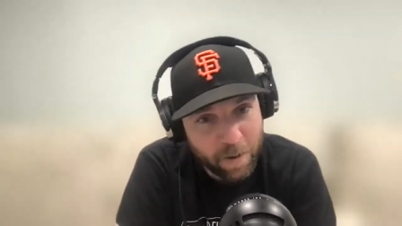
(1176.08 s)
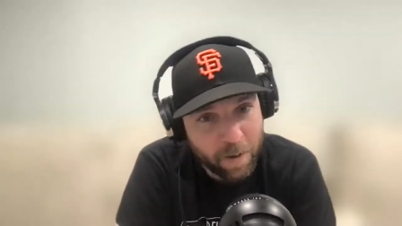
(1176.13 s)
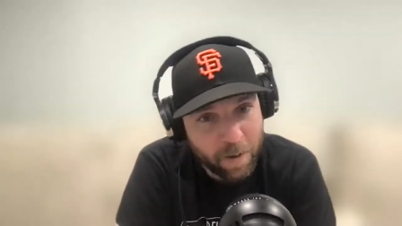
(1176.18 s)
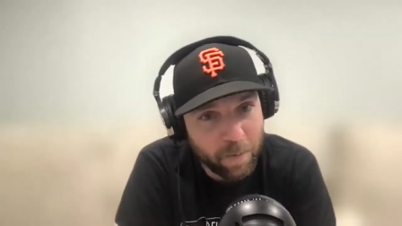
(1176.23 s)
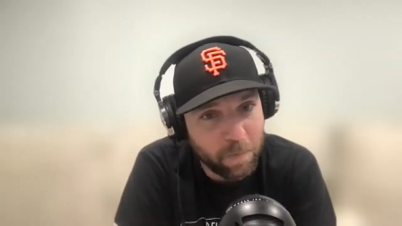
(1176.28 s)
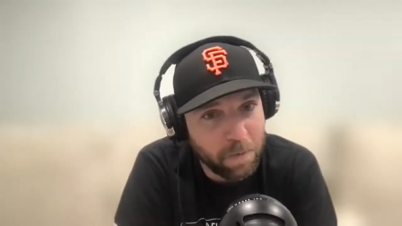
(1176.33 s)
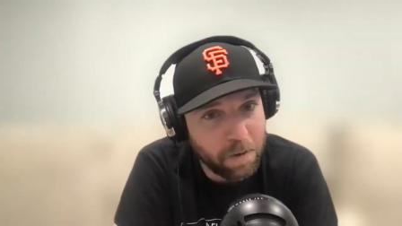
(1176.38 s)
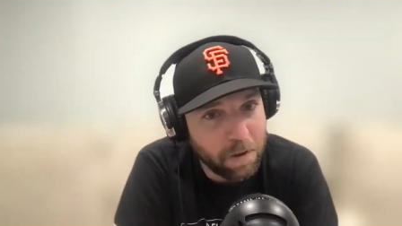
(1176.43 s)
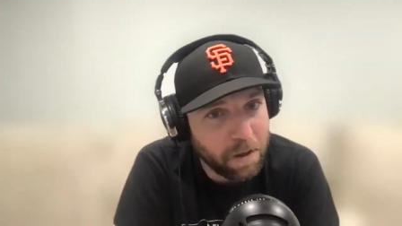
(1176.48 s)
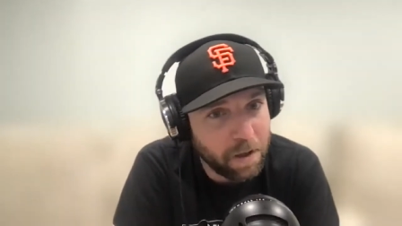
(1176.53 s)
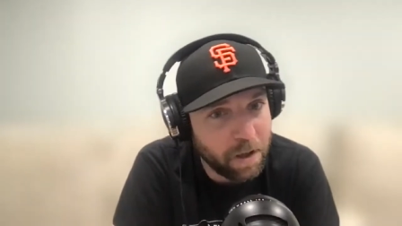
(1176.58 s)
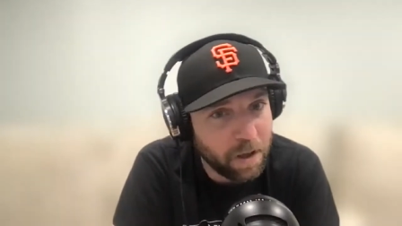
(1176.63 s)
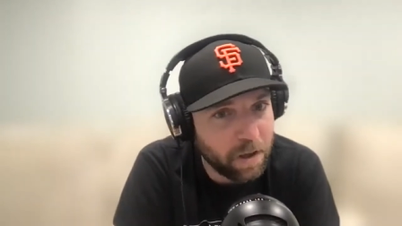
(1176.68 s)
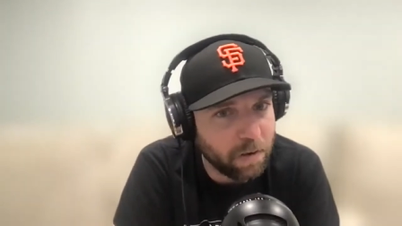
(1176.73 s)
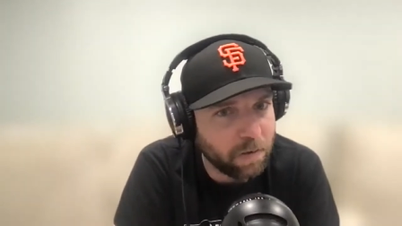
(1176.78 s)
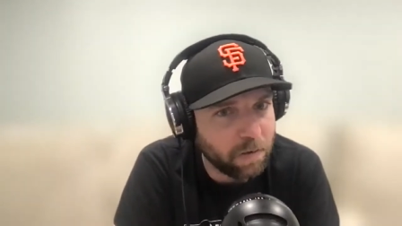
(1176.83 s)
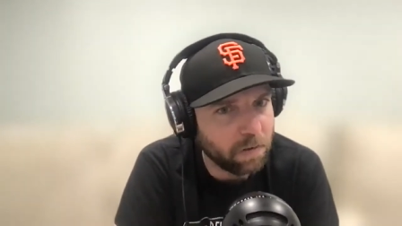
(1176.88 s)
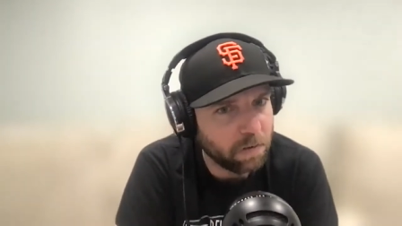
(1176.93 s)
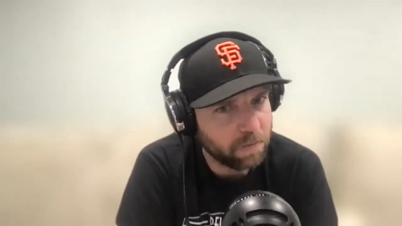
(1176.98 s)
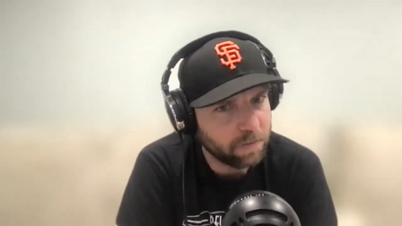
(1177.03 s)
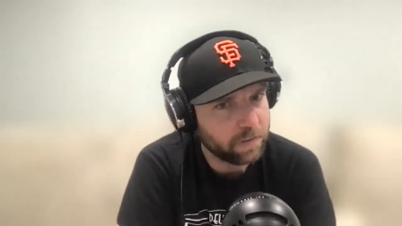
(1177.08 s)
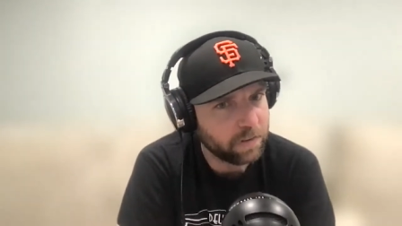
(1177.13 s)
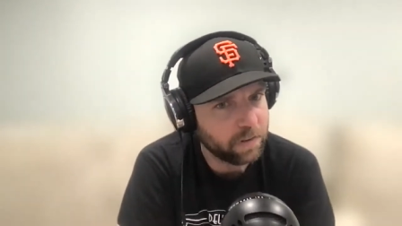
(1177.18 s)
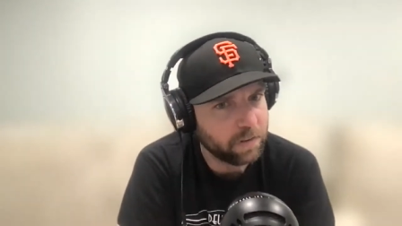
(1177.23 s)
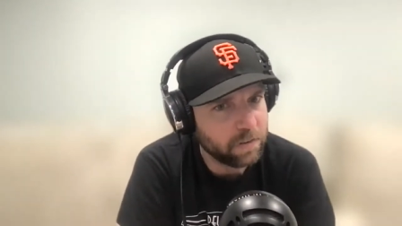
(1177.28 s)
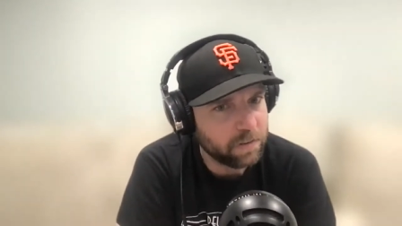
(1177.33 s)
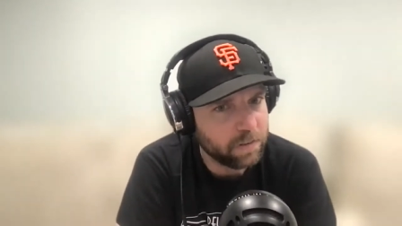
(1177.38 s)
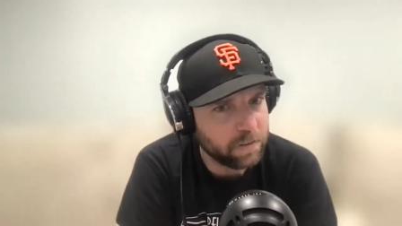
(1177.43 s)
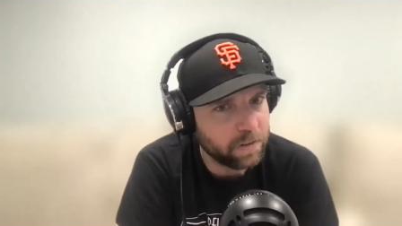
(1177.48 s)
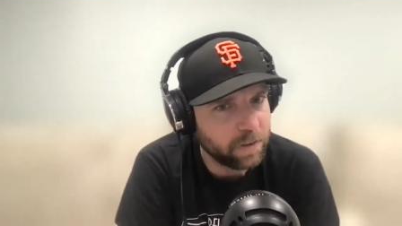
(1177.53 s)
oh wow,
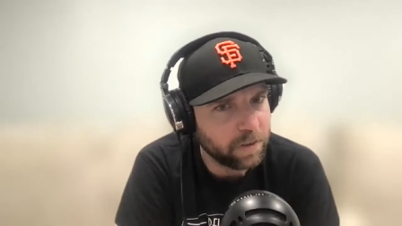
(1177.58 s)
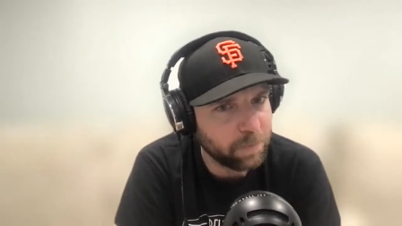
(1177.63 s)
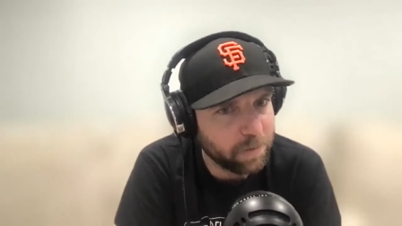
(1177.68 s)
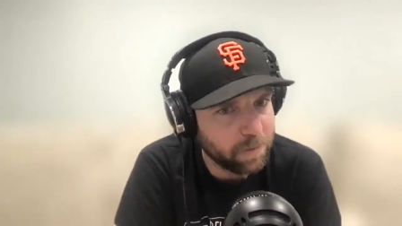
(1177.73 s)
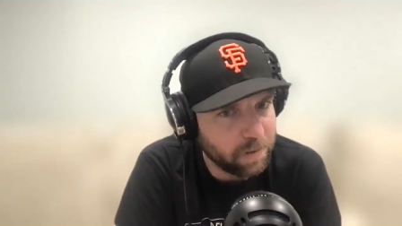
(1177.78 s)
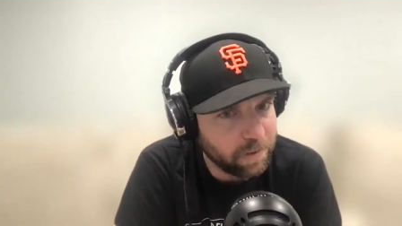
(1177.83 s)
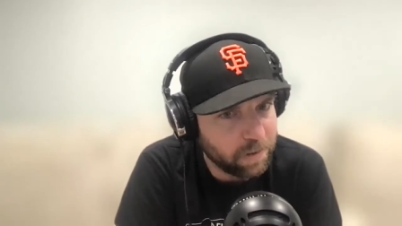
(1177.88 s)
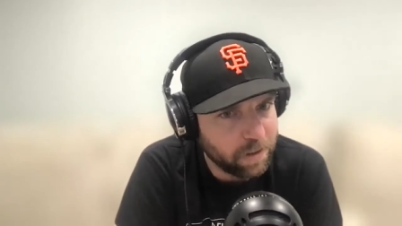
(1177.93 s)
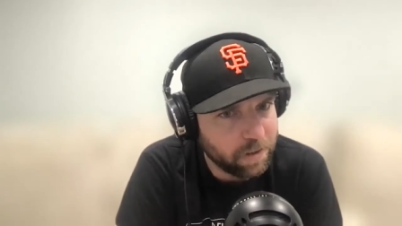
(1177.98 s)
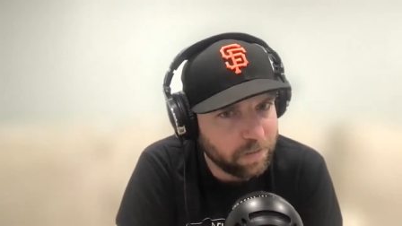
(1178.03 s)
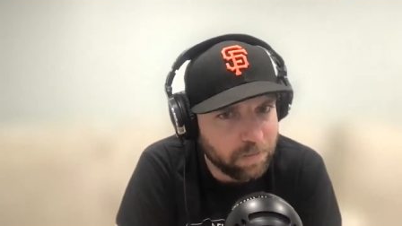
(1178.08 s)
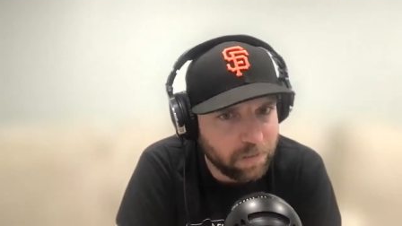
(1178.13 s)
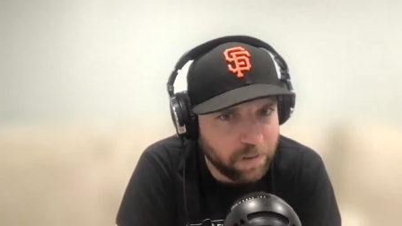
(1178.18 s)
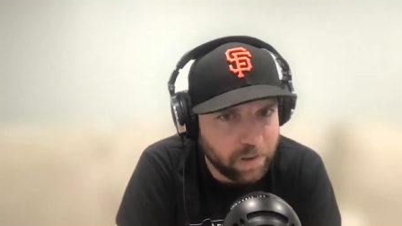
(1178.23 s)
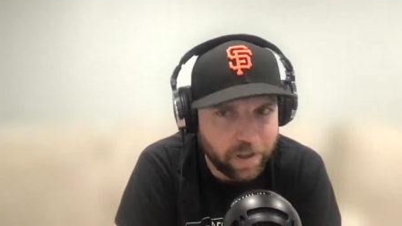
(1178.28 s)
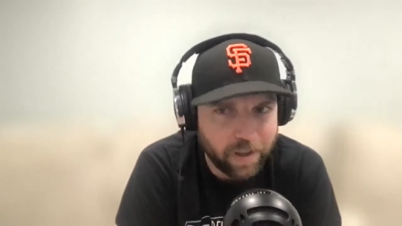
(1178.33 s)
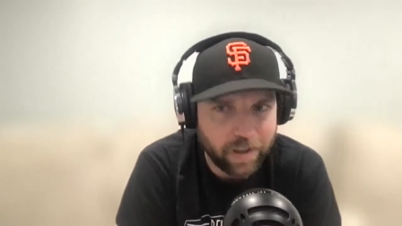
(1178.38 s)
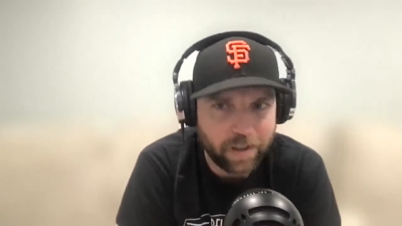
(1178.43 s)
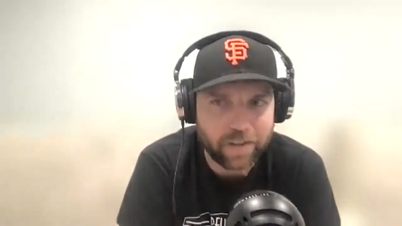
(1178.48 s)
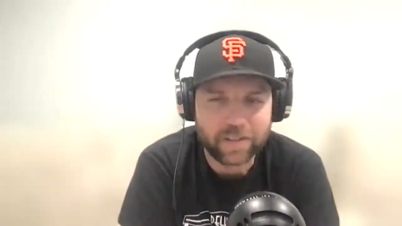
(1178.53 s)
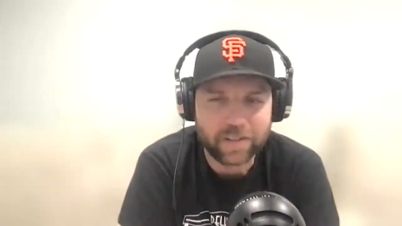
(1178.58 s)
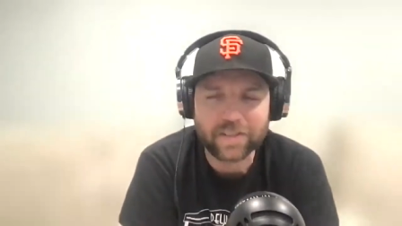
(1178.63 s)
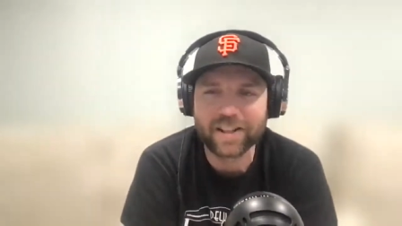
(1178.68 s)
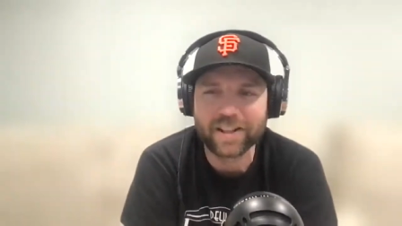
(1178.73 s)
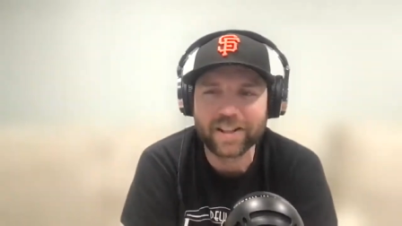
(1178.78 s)
do you believe that?